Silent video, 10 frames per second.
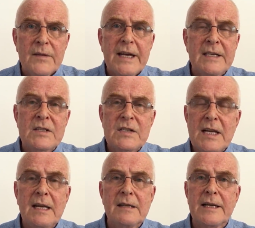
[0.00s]
They can
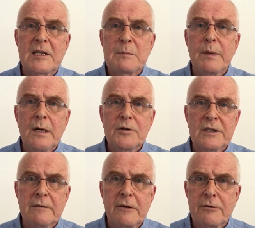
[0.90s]
see the
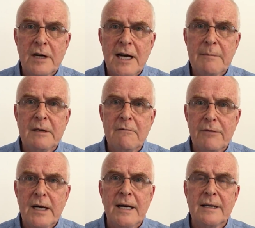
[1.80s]
explosion of crime and
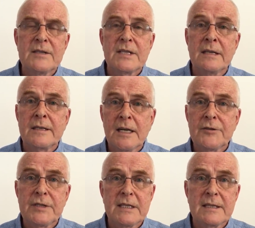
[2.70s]
violence in
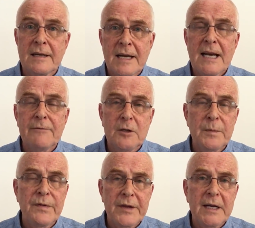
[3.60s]
countries that have
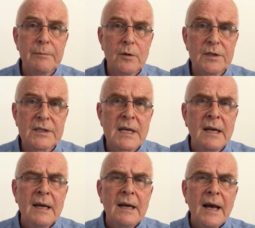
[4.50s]
opened their borders,
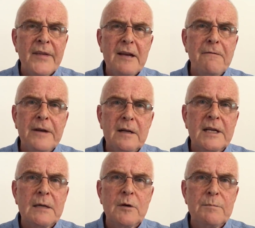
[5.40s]
and they feel
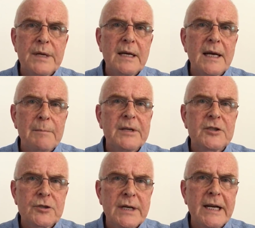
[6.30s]
that it would be a
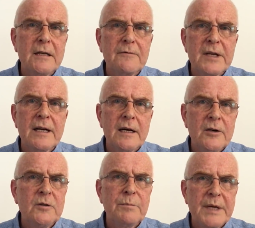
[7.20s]
betrayal of their
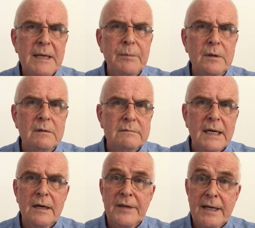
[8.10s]
own people,
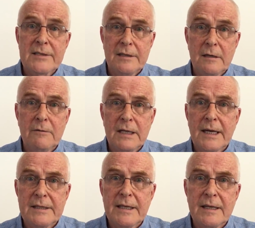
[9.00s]
now there's a novel
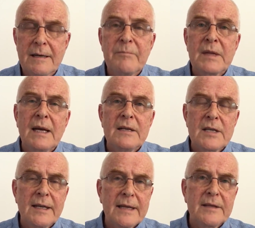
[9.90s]
idea,
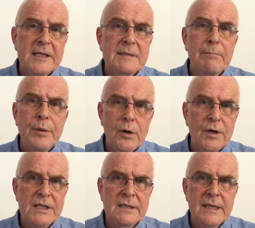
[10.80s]
to let this
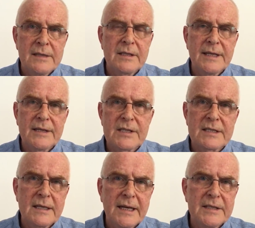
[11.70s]
poison into
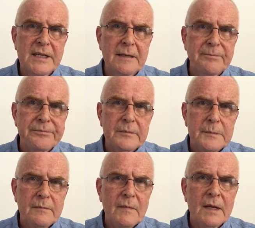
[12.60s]
society.
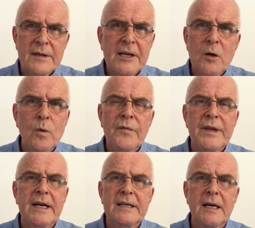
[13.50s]
They don't want
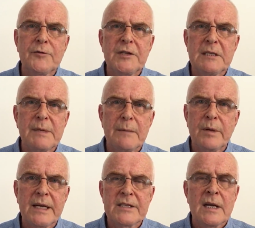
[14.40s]
their country to be a
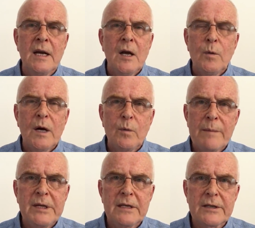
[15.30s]
place where
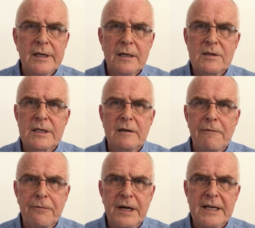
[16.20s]
women and girls are
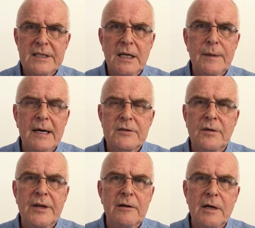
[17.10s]
afraid to go out
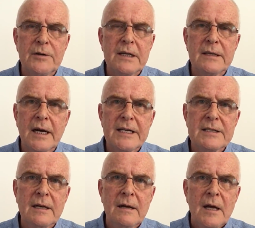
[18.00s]
on their own at
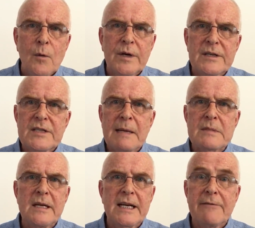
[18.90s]
night, where it
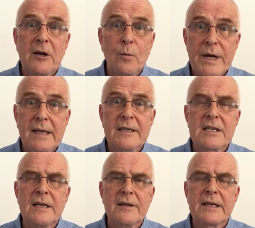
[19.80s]
seems like every week there's
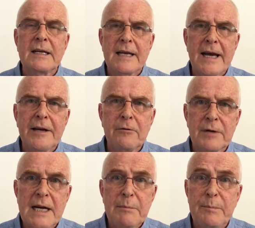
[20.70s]
another gang
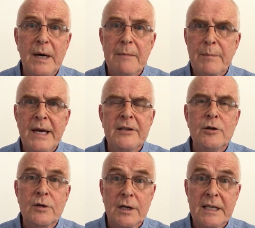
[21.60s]
rape by men
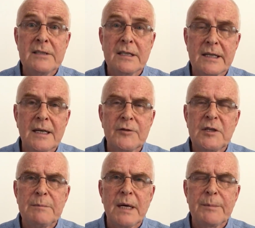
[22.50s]
who got into the
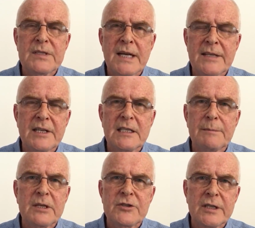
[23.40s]
country by pretending to
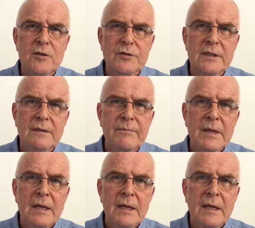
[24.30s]
be children.